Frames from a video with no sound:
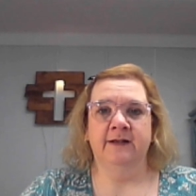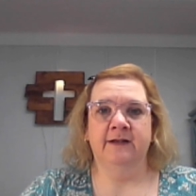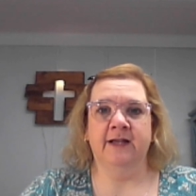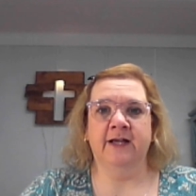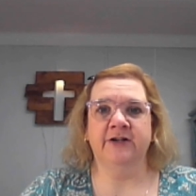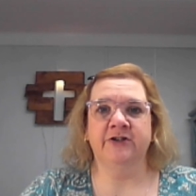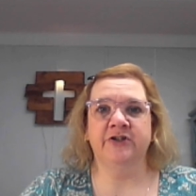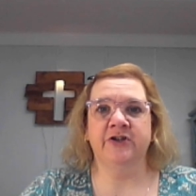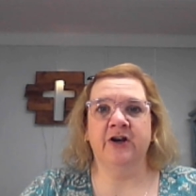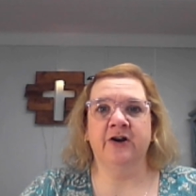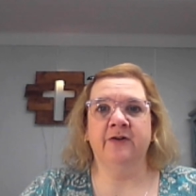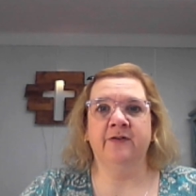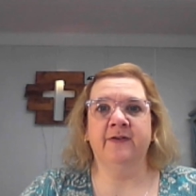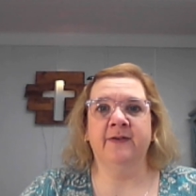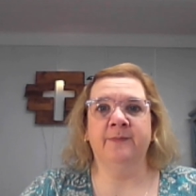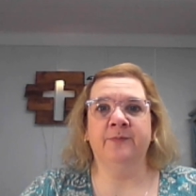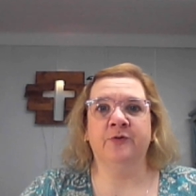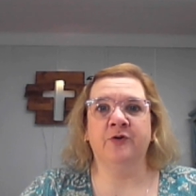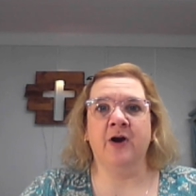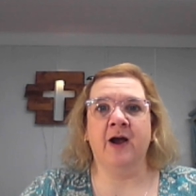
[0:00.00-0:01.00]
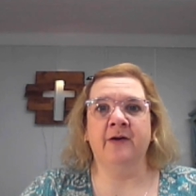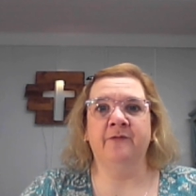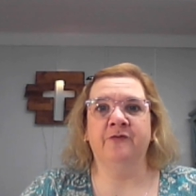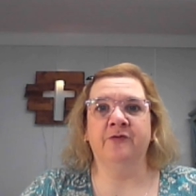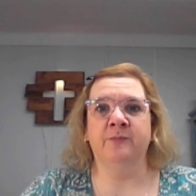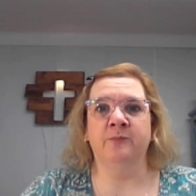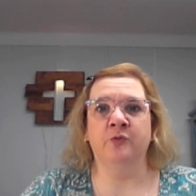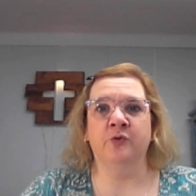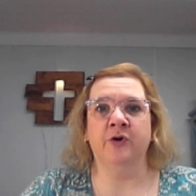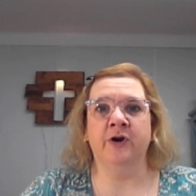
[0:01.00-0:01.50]
Like, share, and subscribe
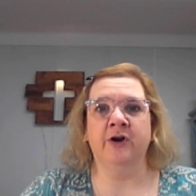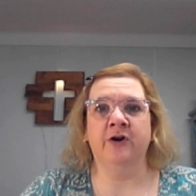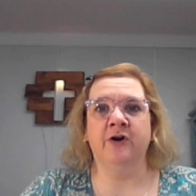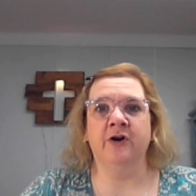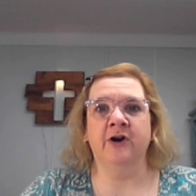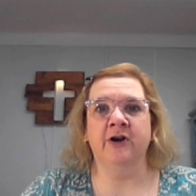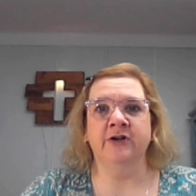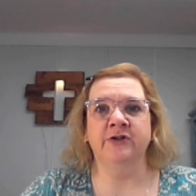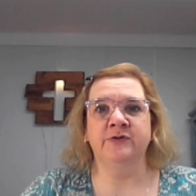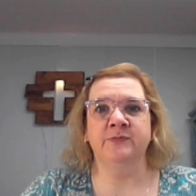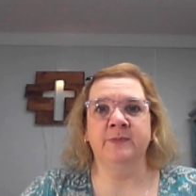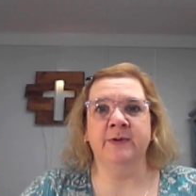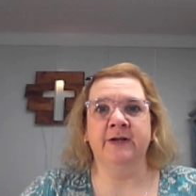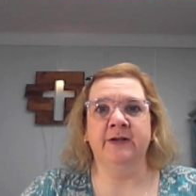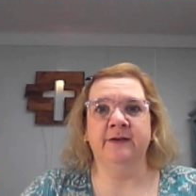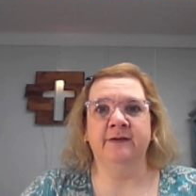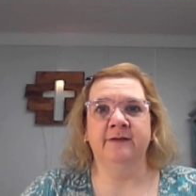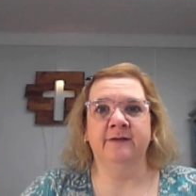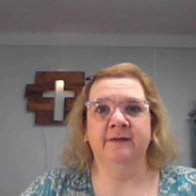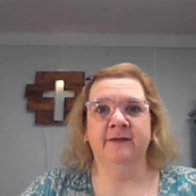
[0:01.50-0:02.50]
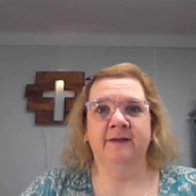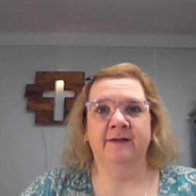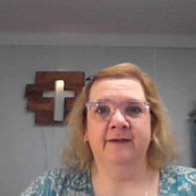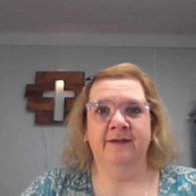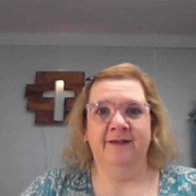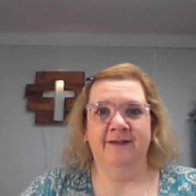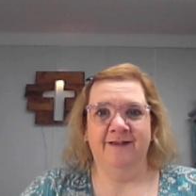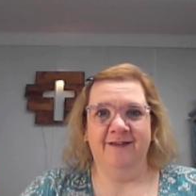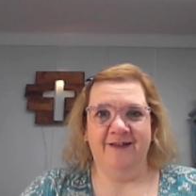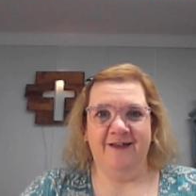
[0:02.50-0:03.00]
for more encouragement.
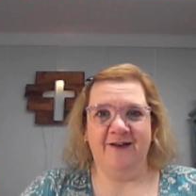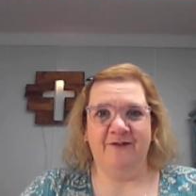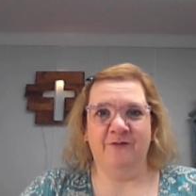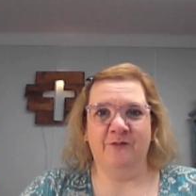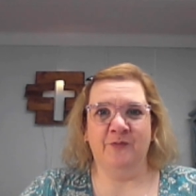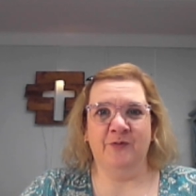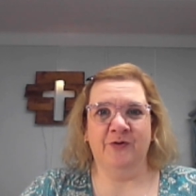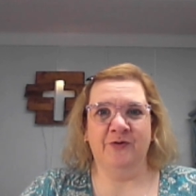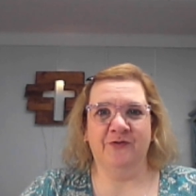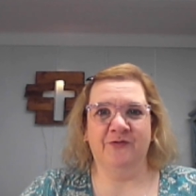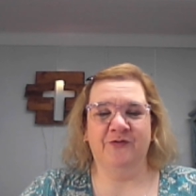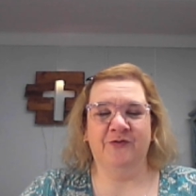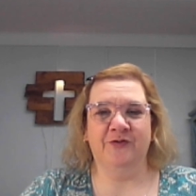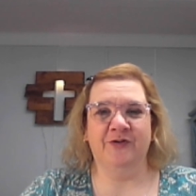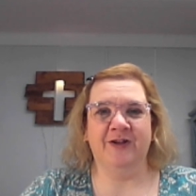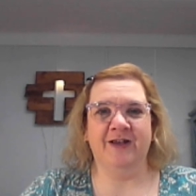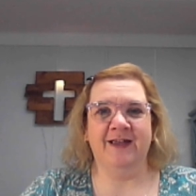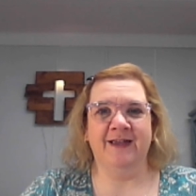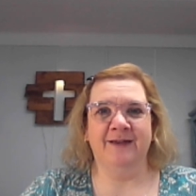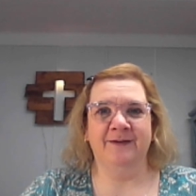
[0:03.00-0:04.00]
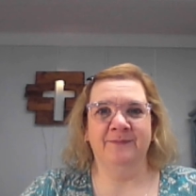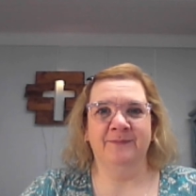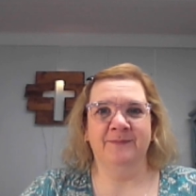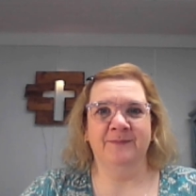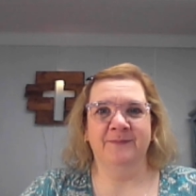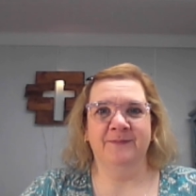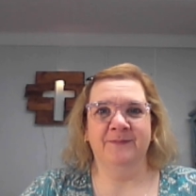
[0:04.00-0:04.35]
Have a wonderful day.